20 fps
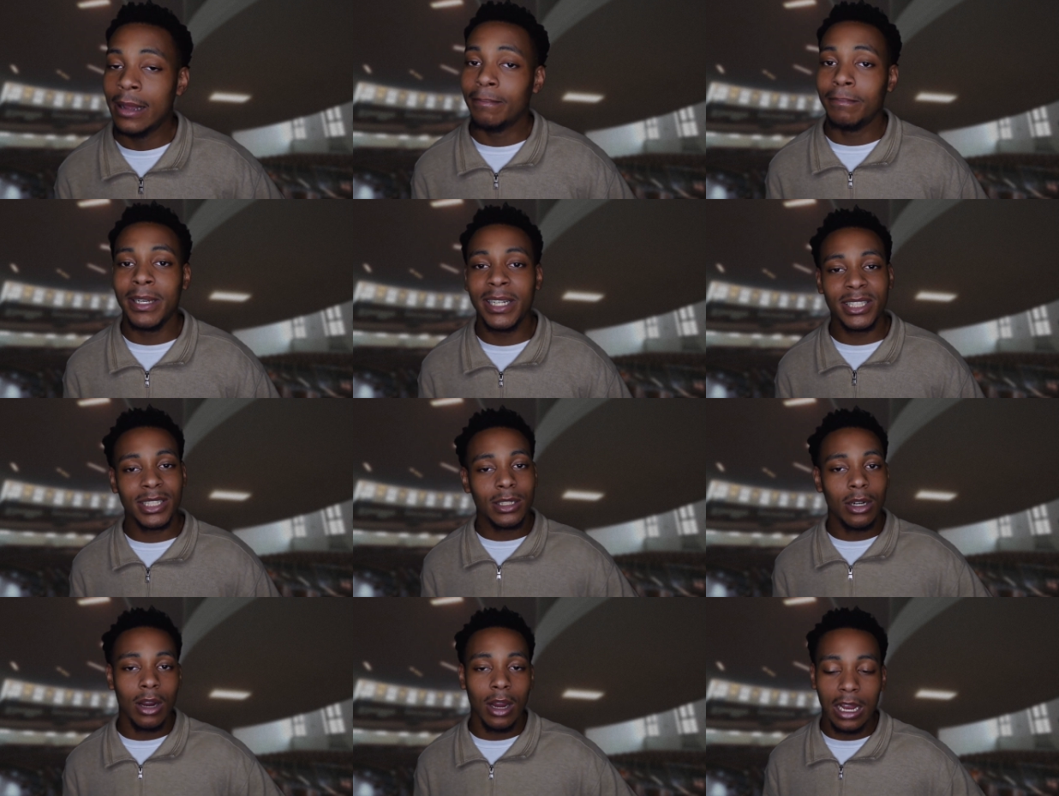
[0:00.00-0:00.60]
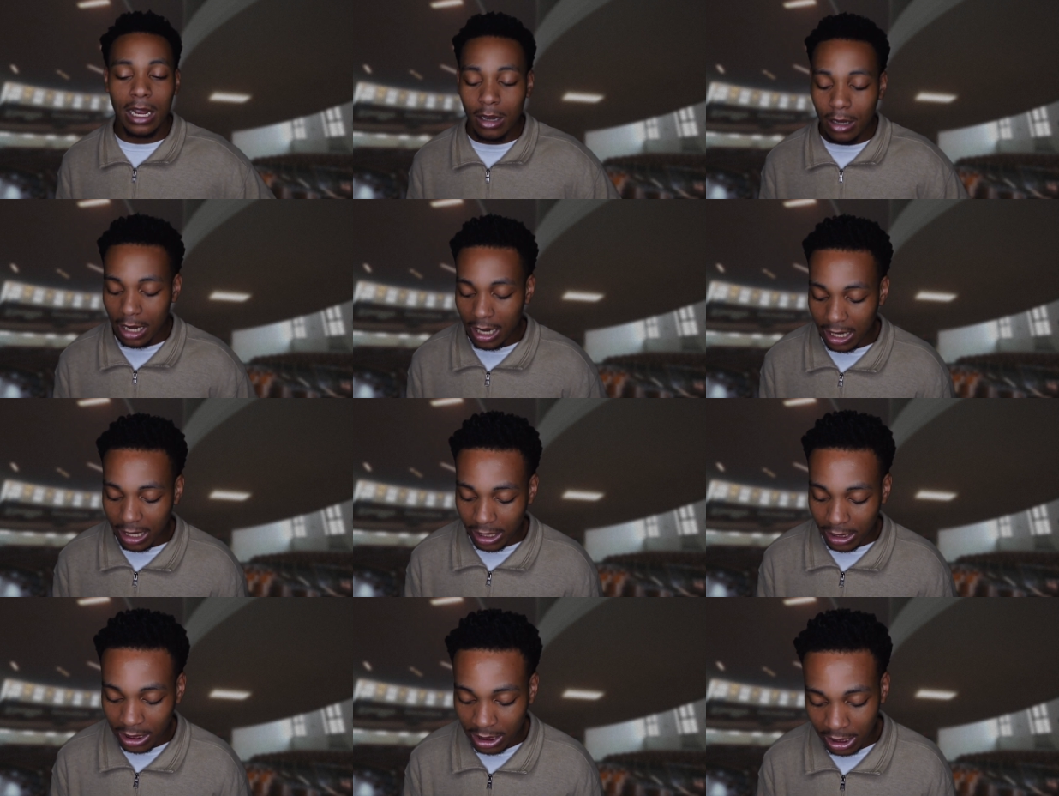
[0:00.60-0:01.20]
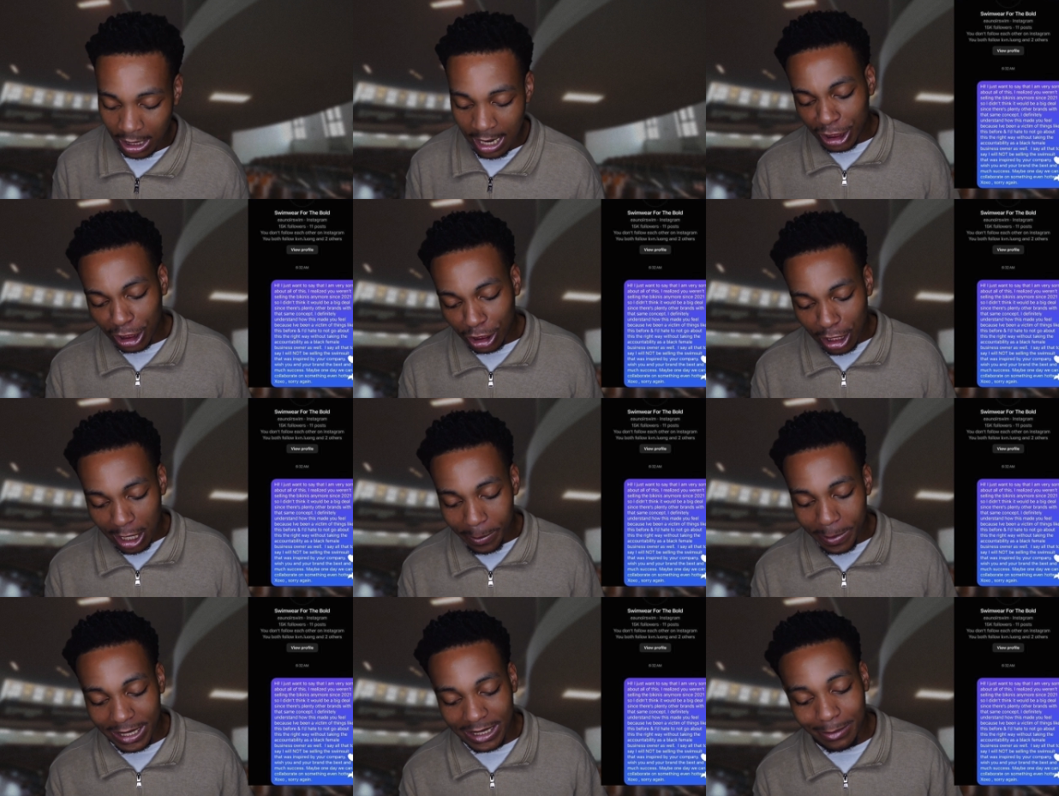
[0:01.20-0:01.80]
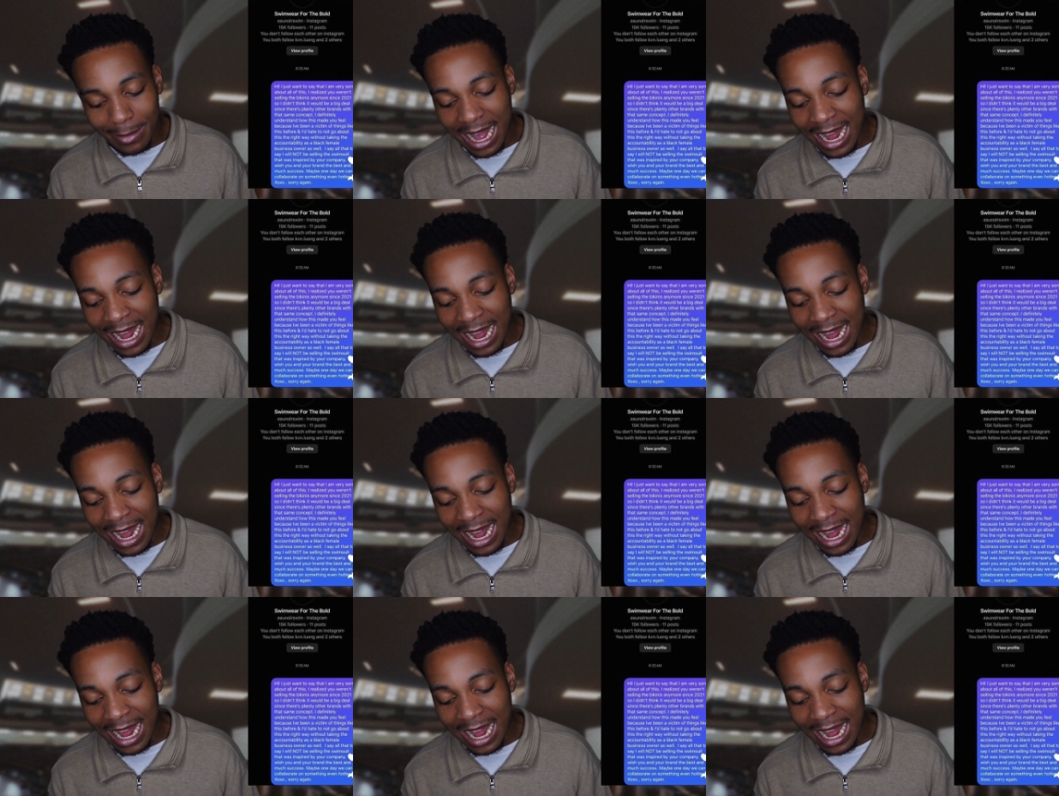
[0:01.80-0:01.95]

Bitch, girl, hush. She's talking about some,